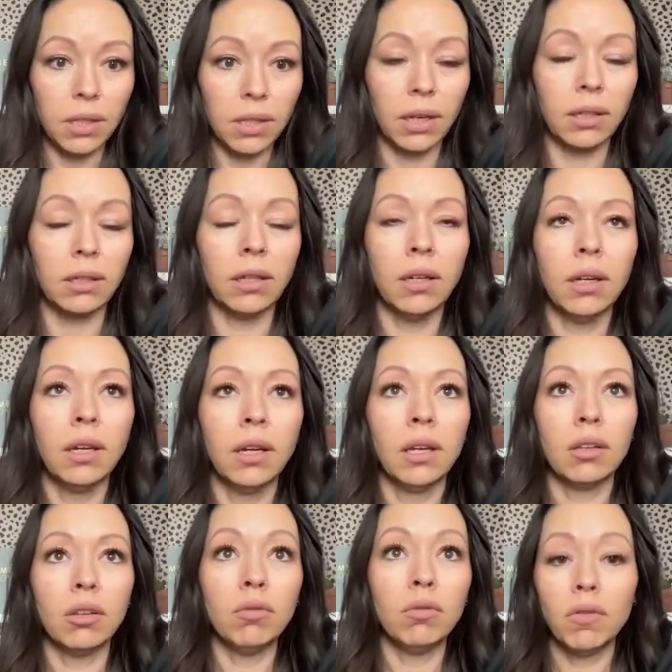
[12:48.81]
And
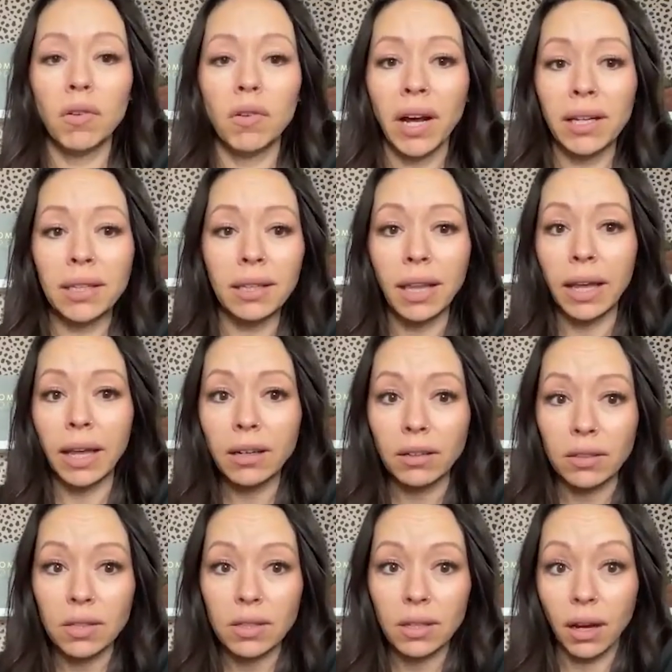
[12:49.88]
you've even had
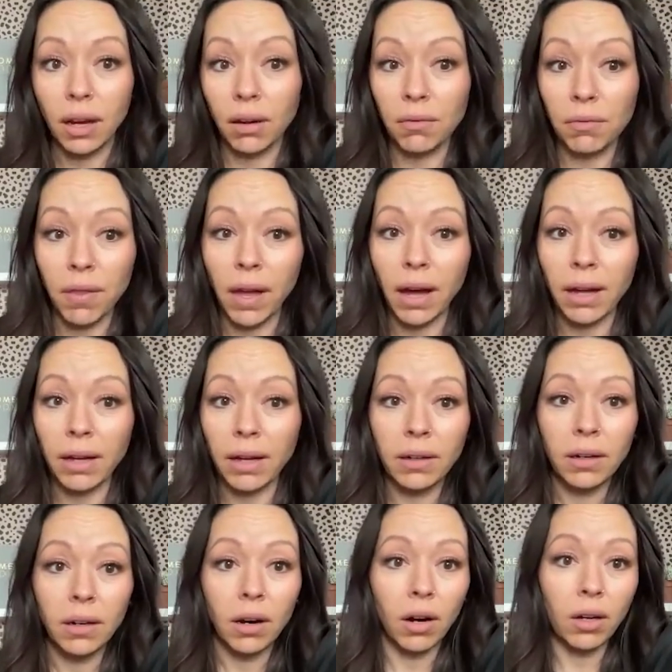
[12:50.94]
layers of that
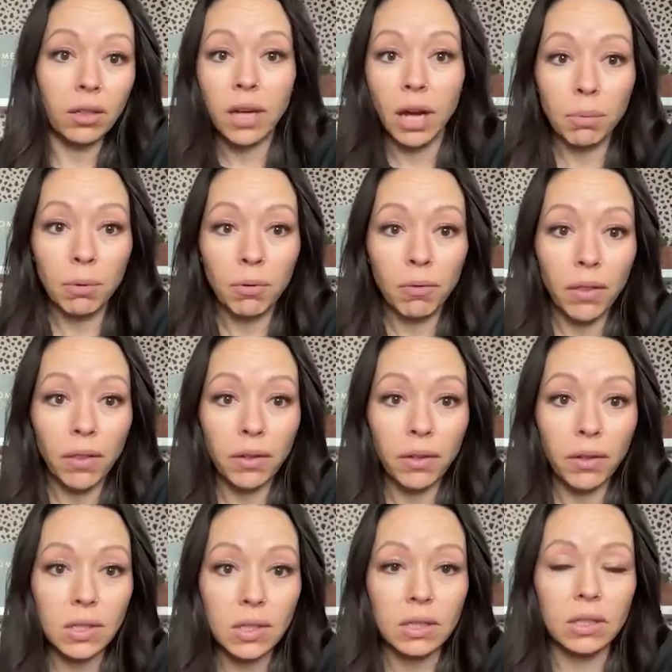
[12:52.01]
on top of other
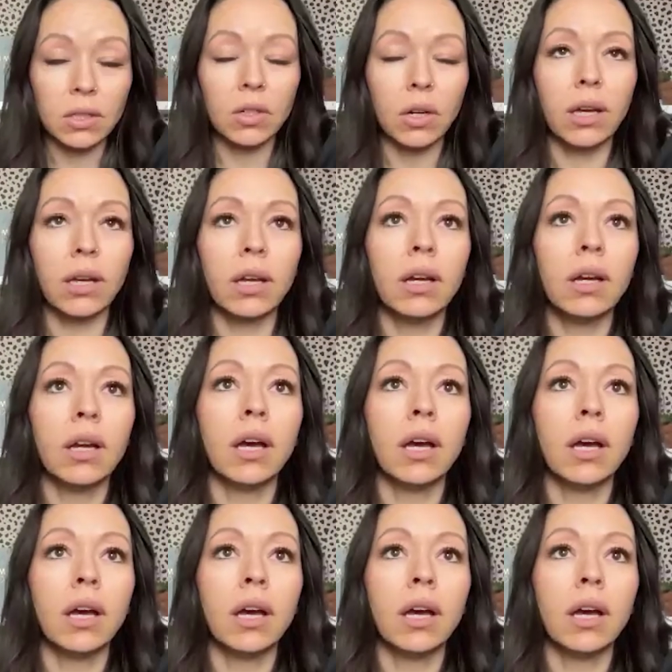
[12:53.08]
seasons, right?